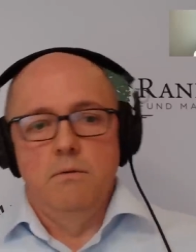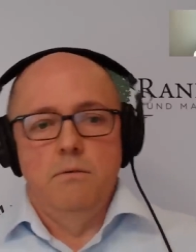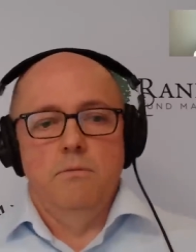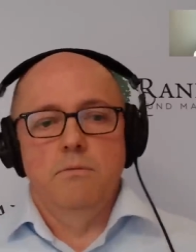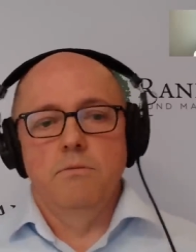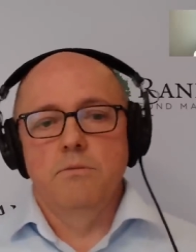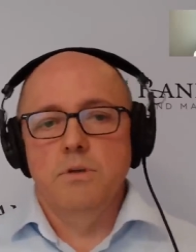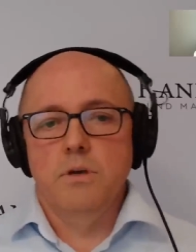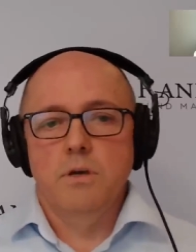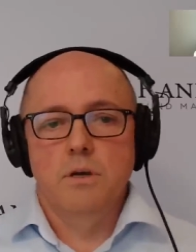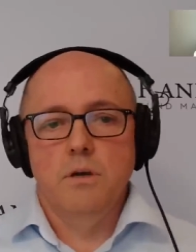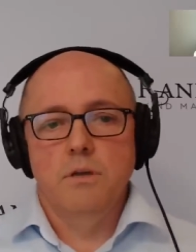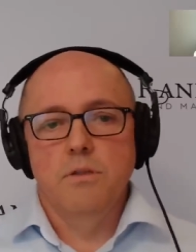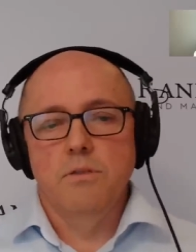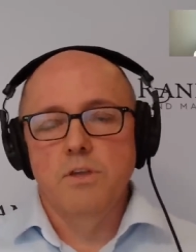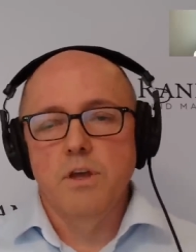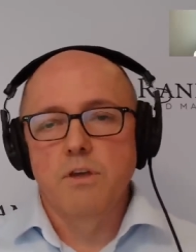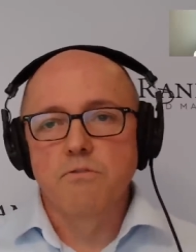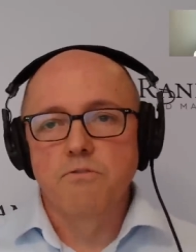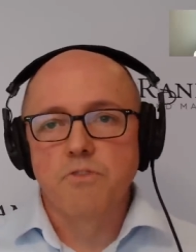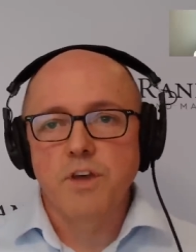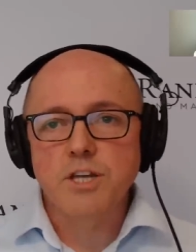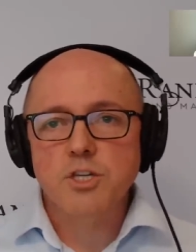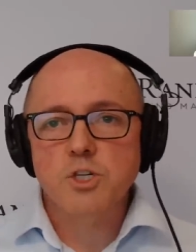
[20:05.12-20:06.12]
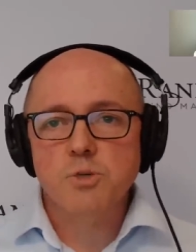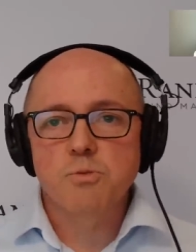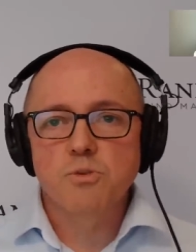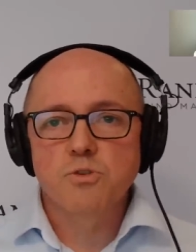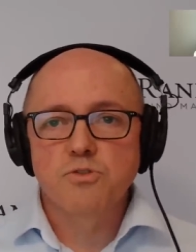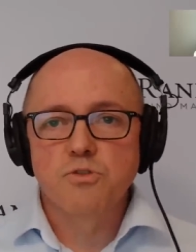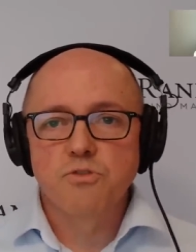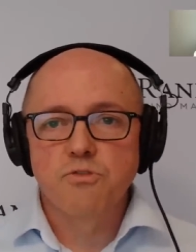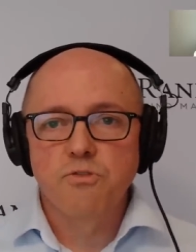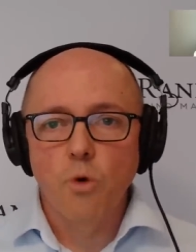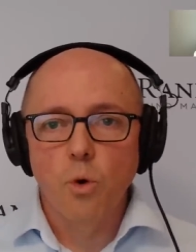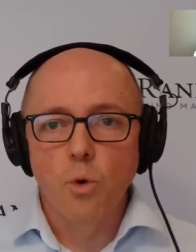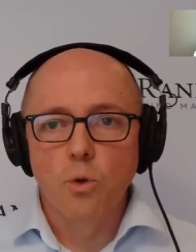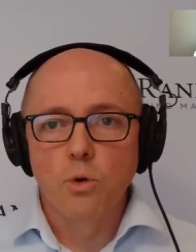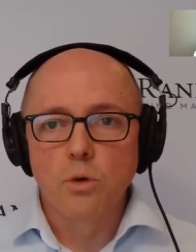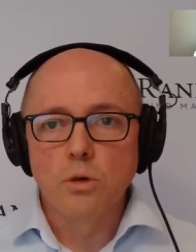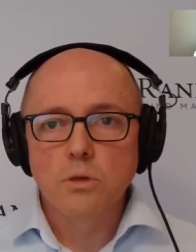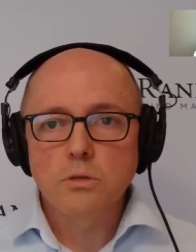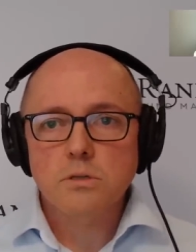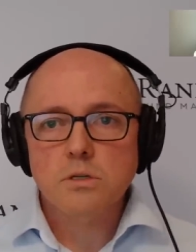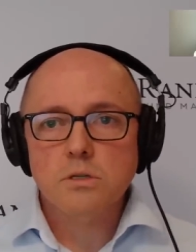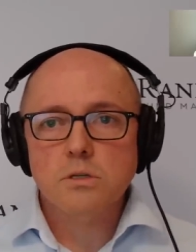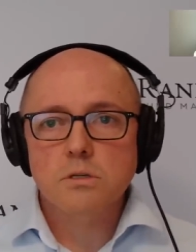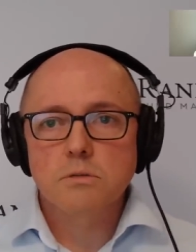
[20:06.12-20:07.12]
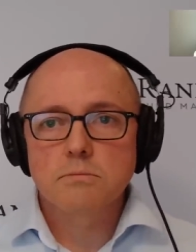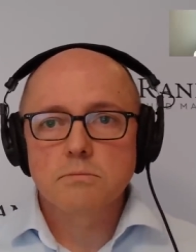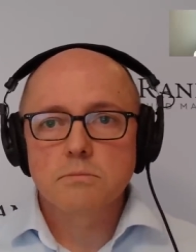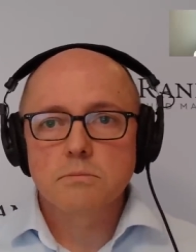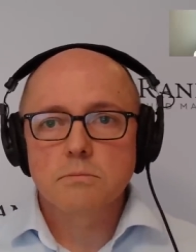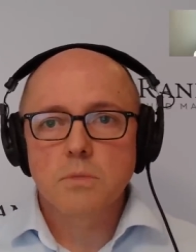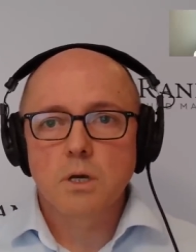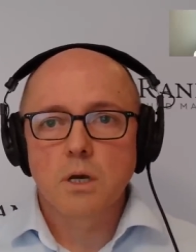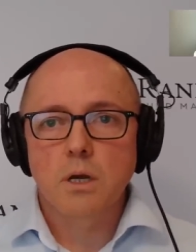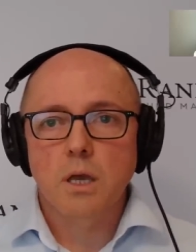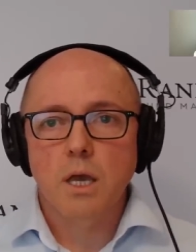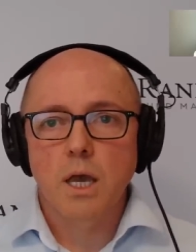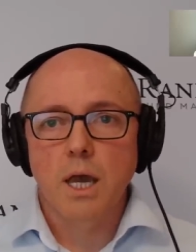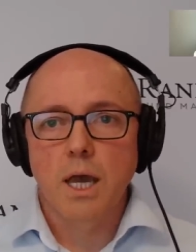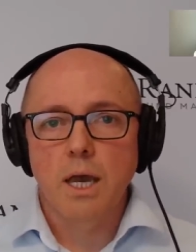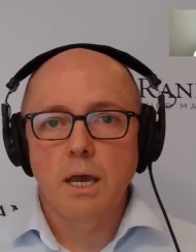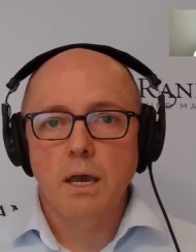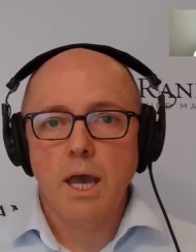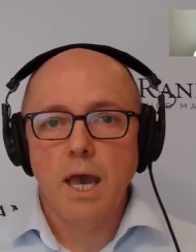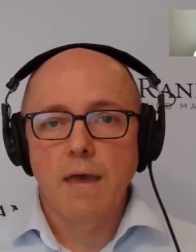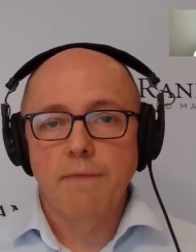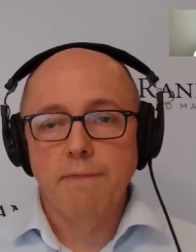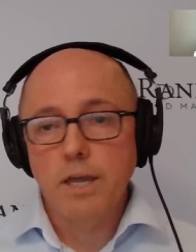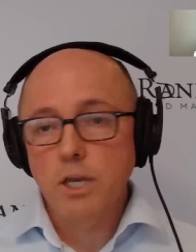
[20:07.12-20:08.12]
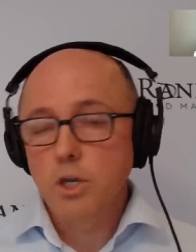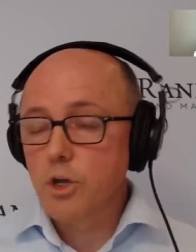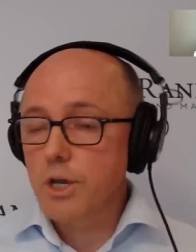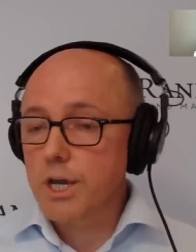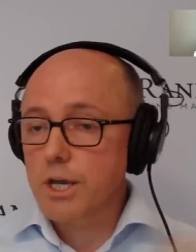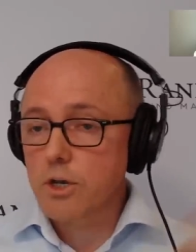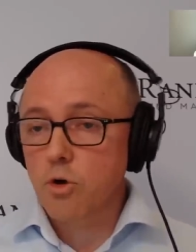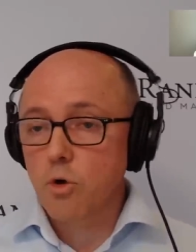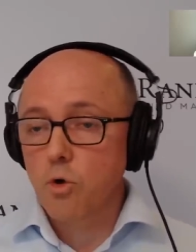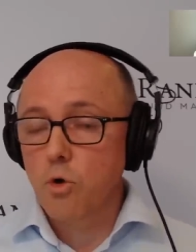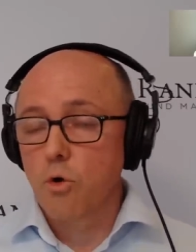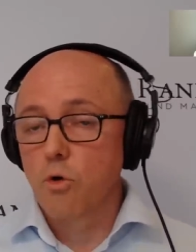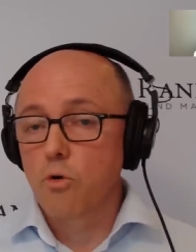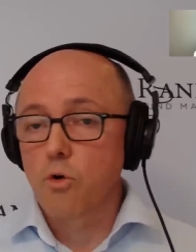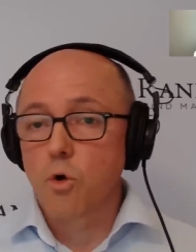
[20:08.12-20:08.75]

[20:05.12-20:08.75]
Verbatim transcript: the the investment falls okay and then you get of